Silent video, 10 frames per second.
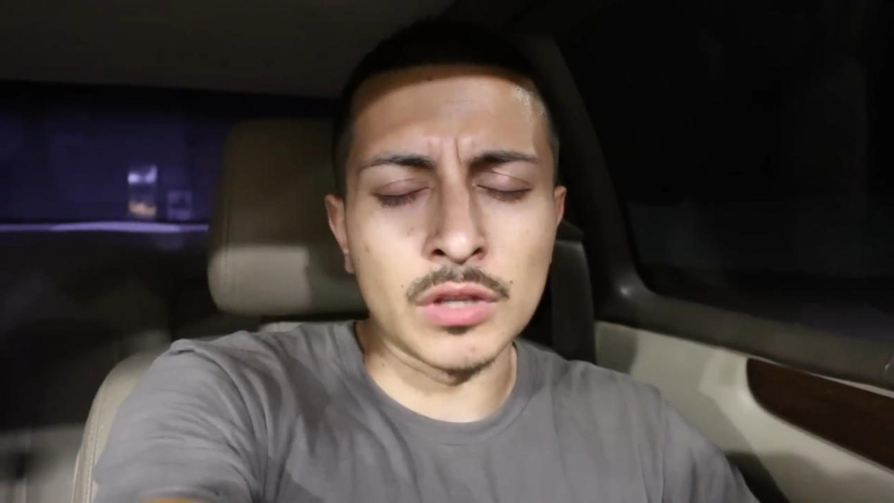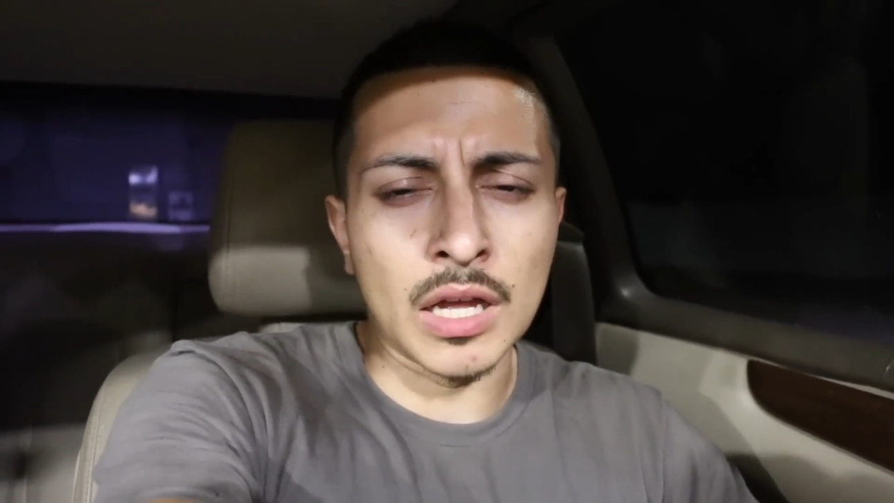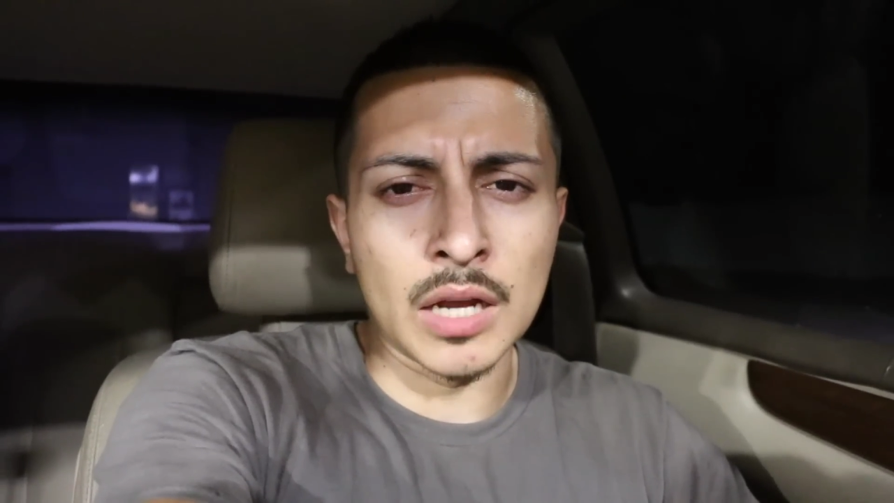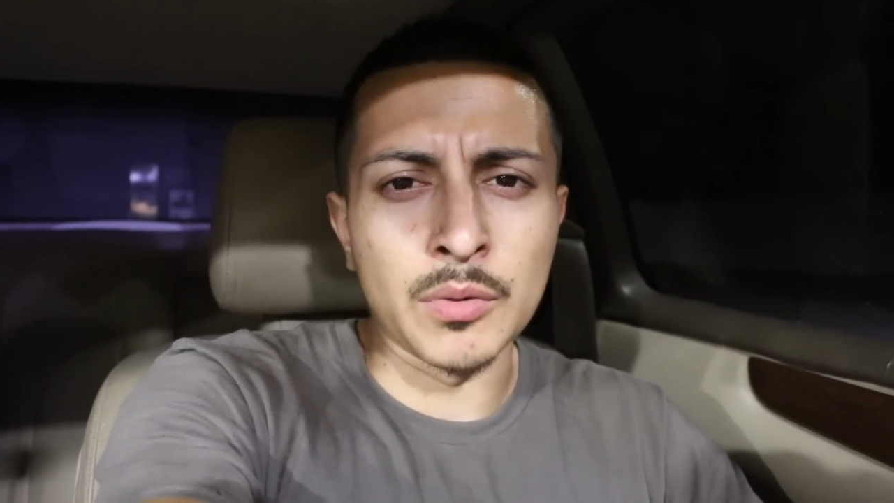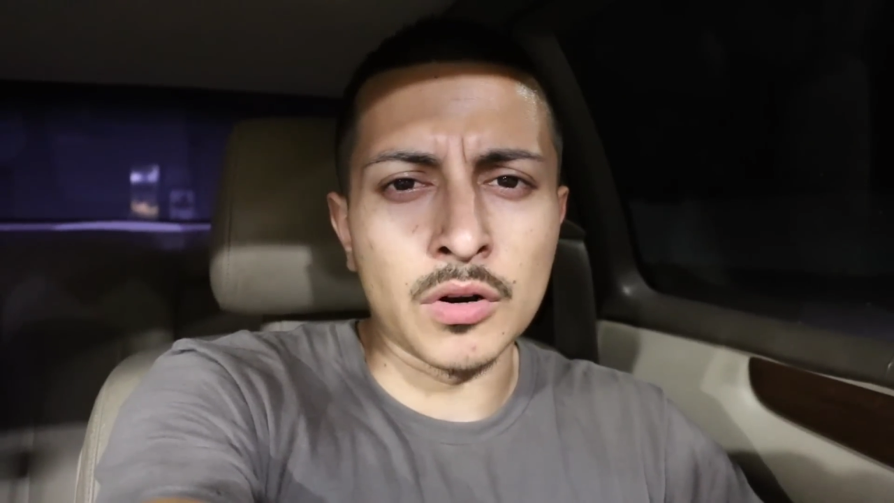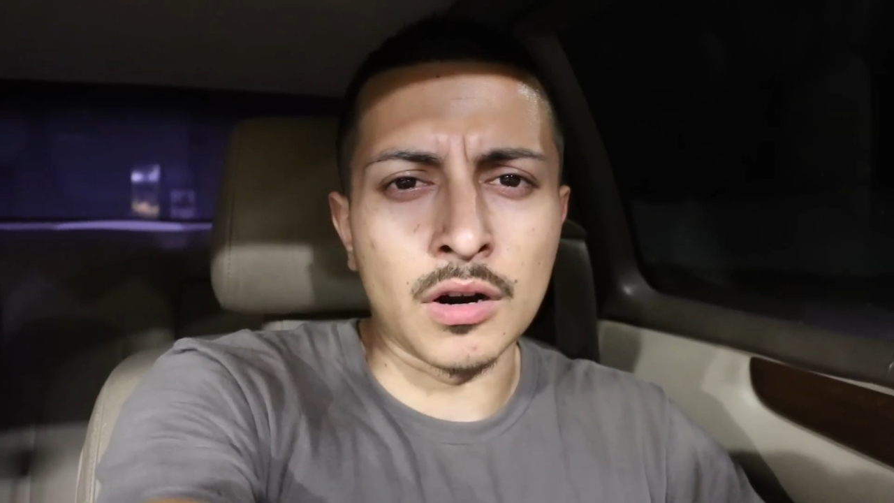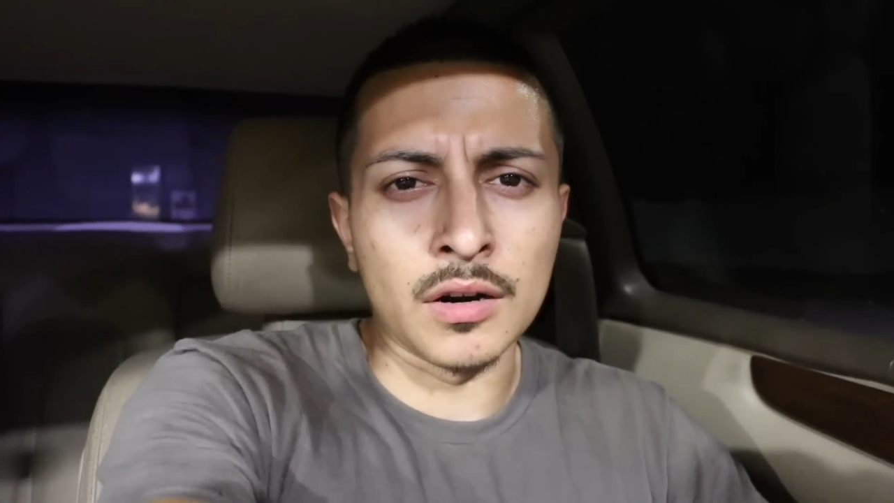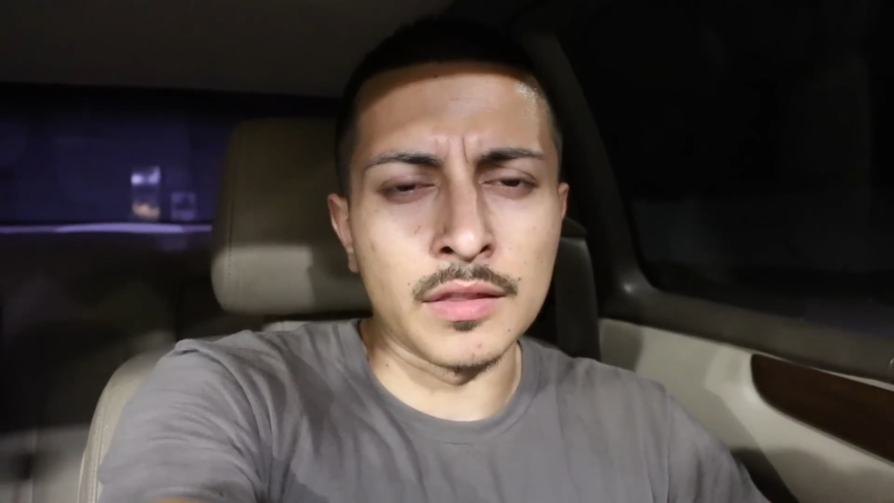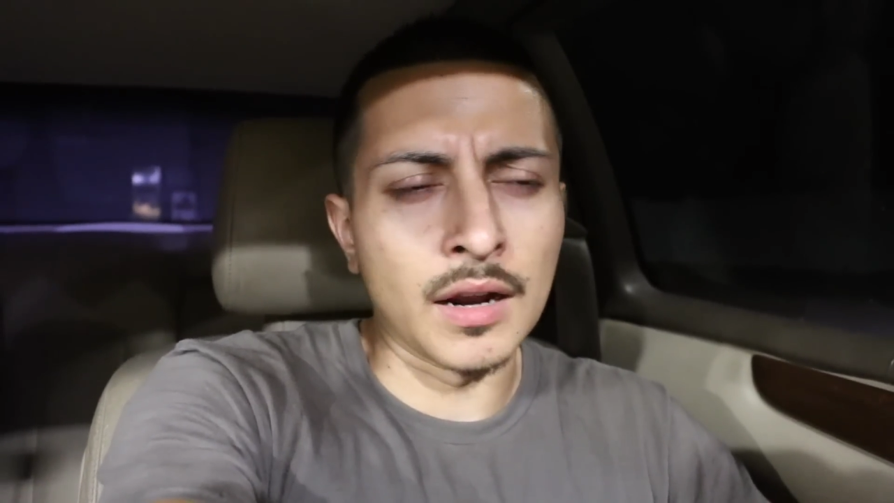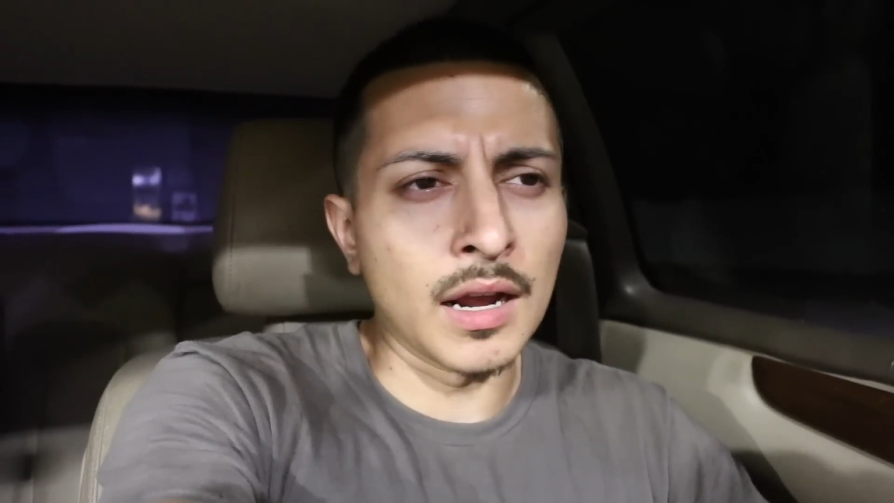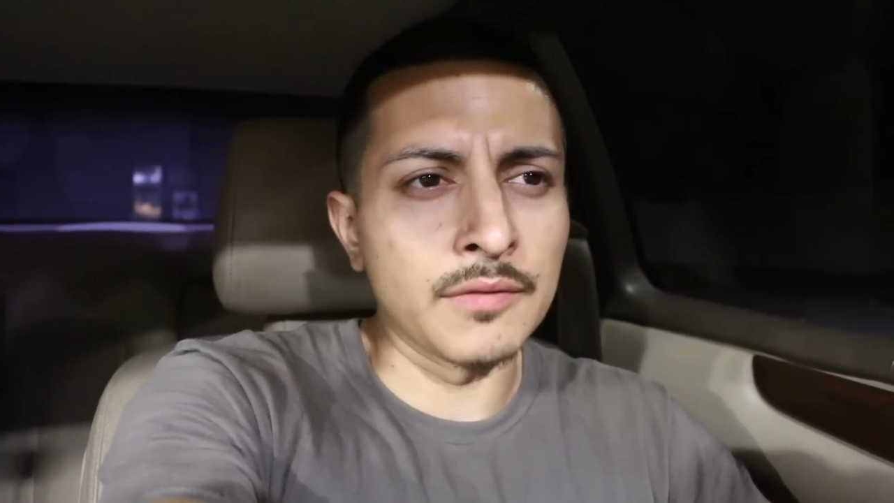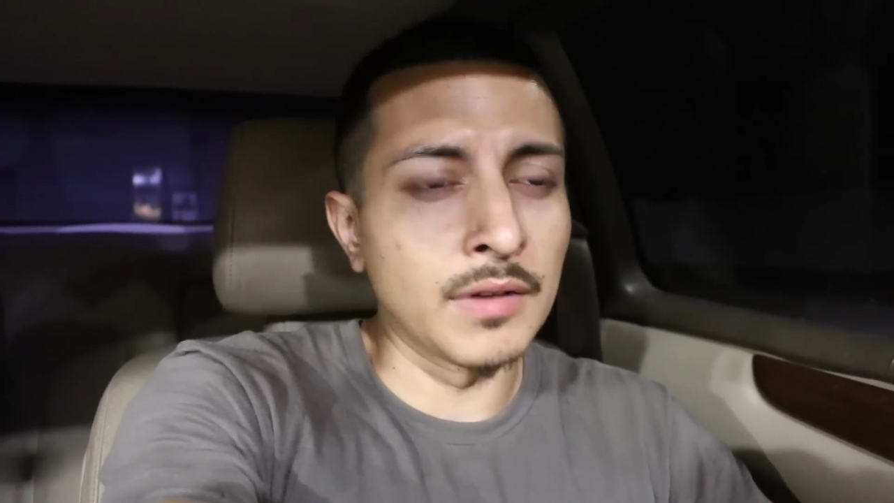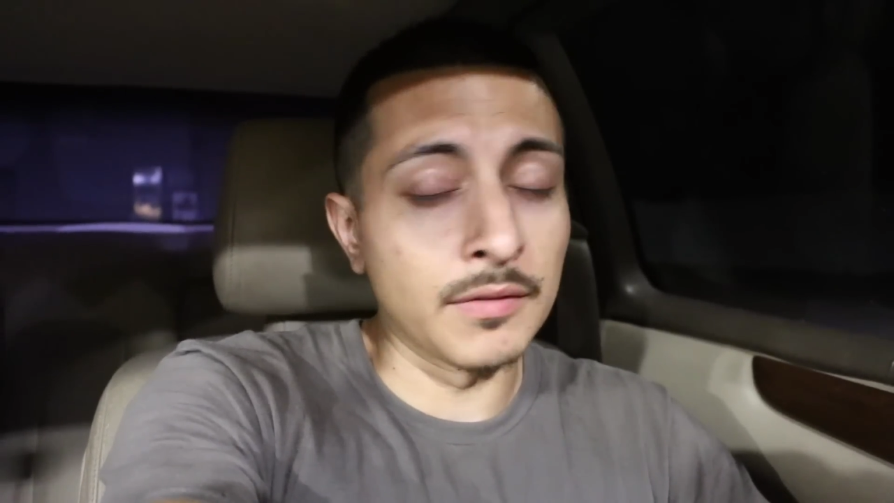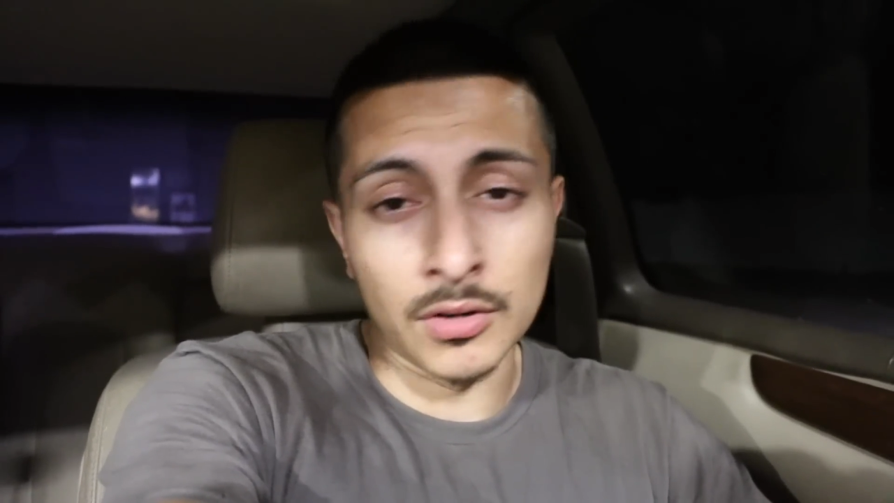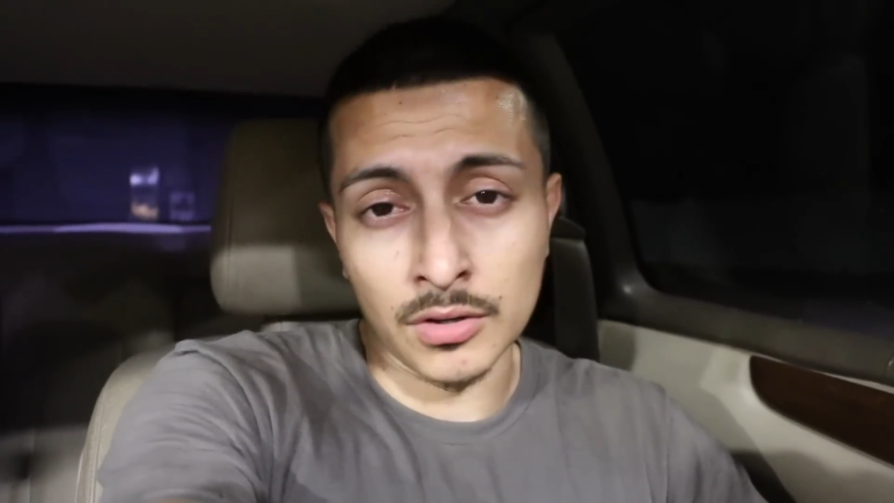reliable car that I
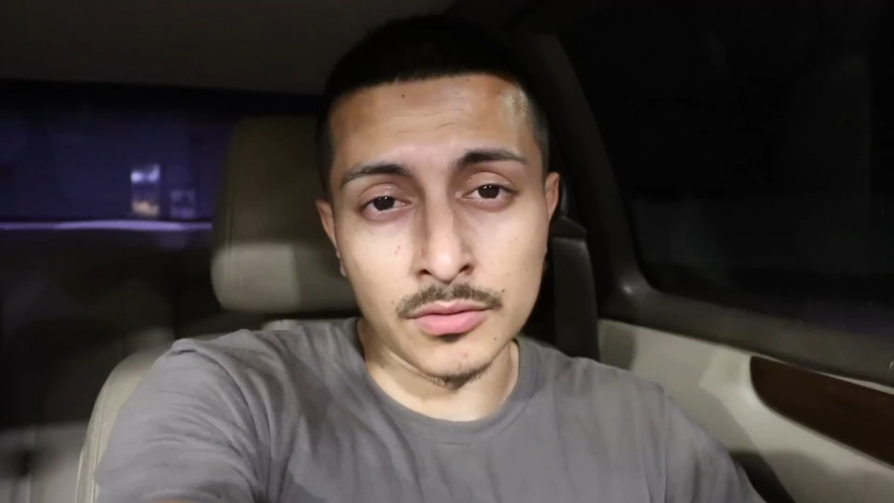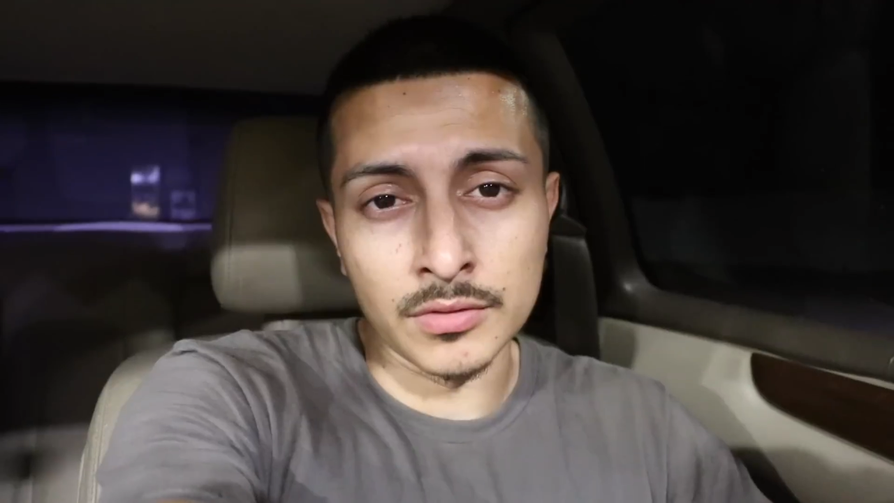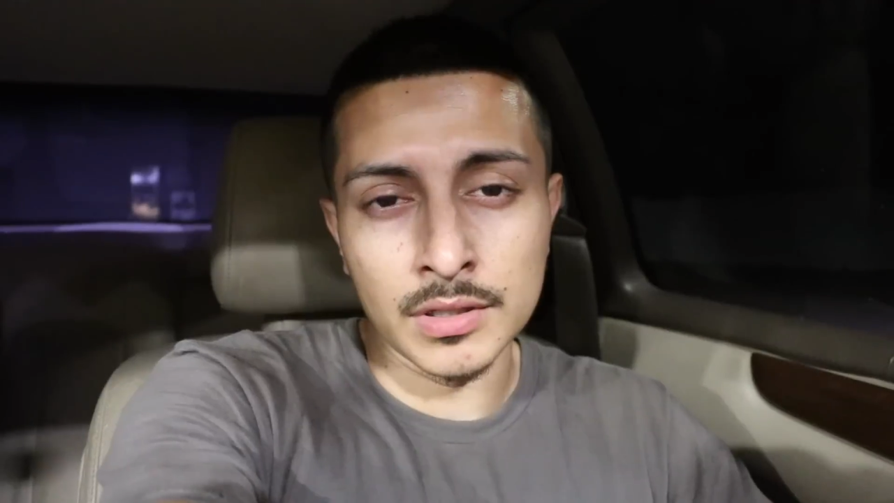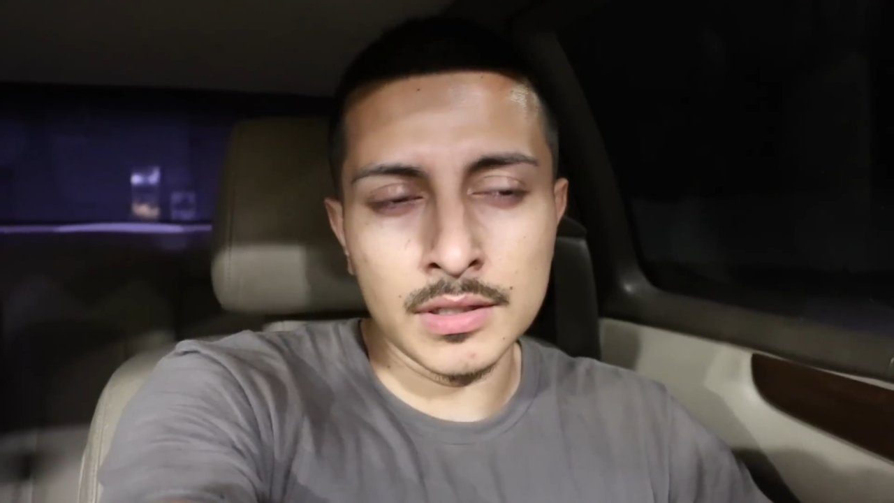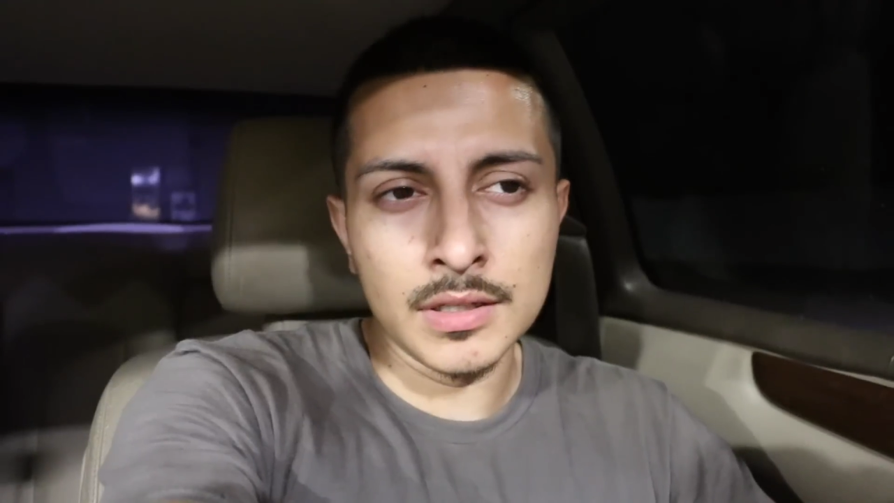have ever owned.